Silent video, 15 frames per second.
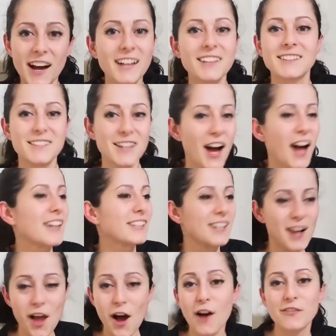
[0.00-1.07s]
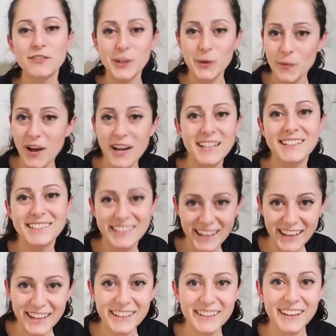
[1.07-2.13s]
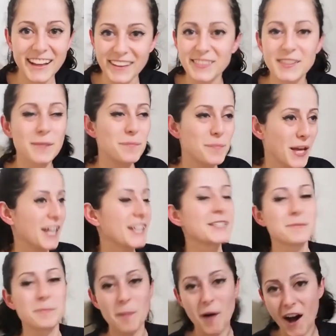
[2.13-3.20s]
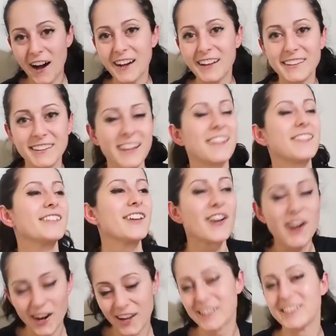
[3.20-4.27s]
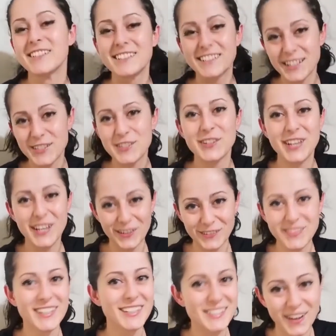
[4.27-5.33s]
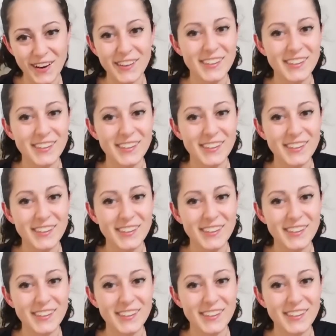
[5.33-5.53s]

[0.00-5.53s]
not love the waggy tail and the big smile and the cuddles that you give the dog.